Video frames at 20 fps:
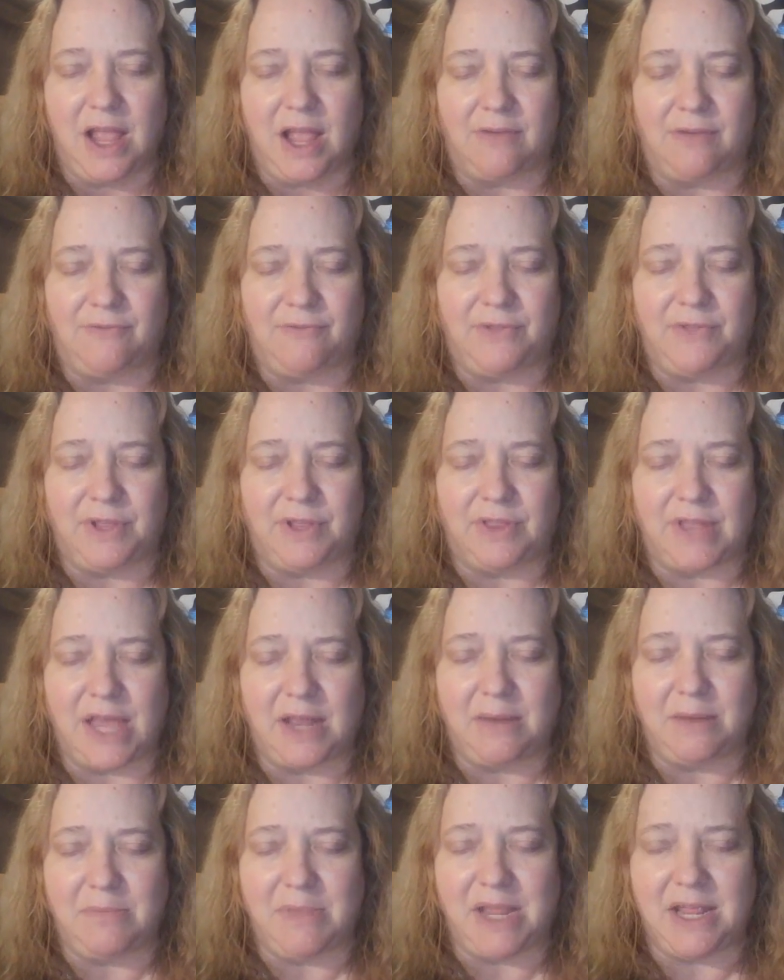and feel
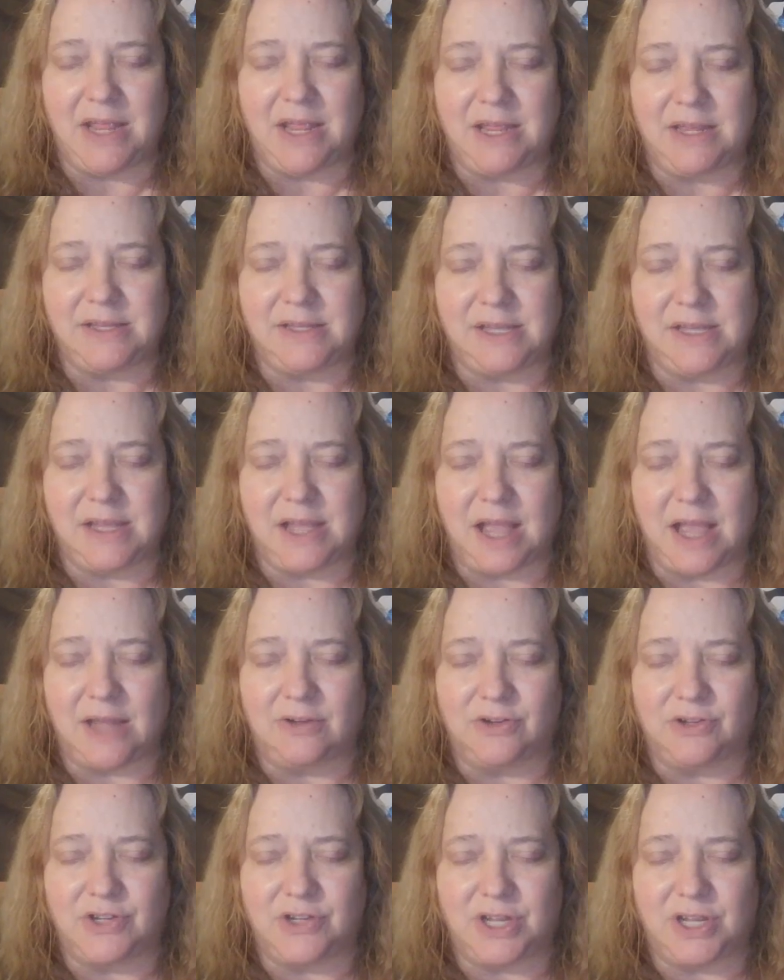that amazing
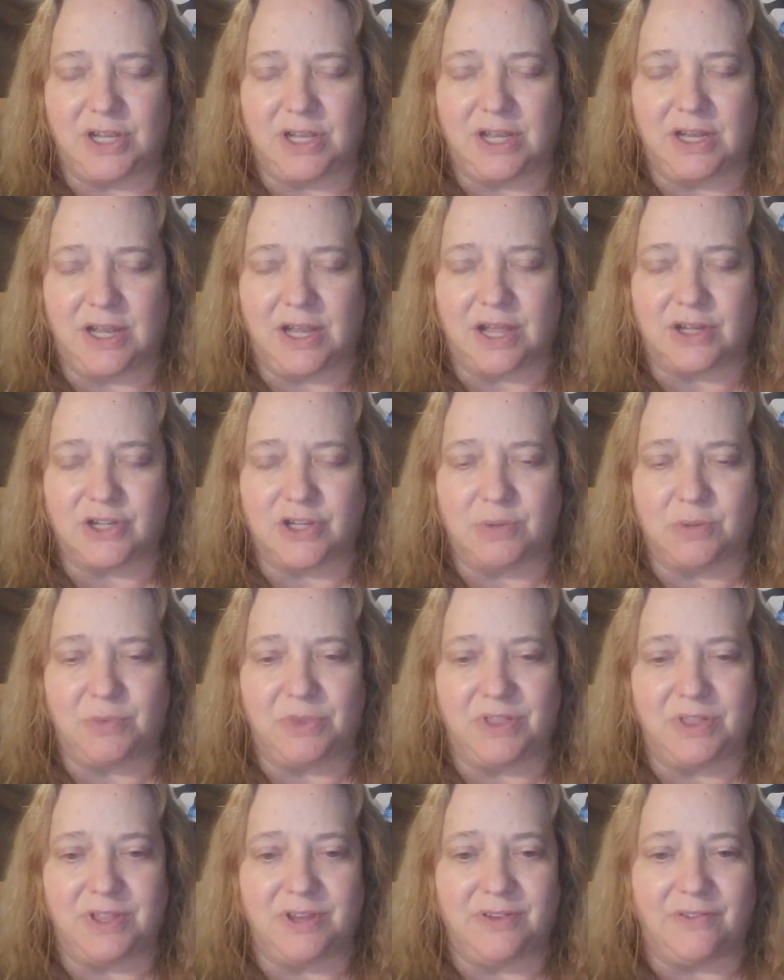energy and connection
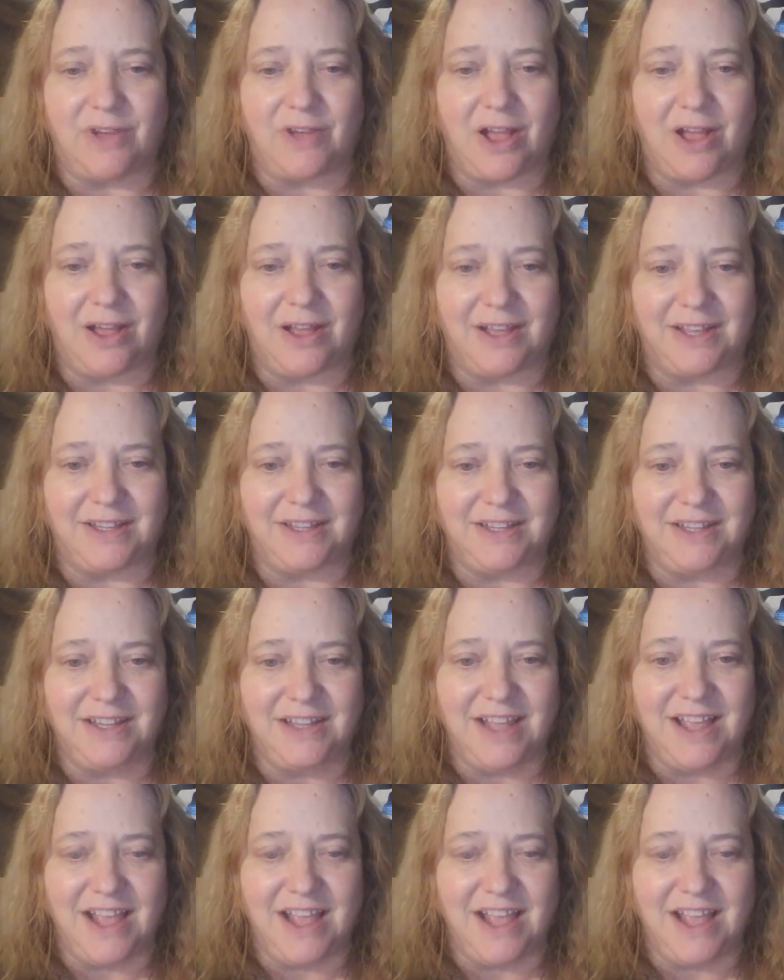with the divine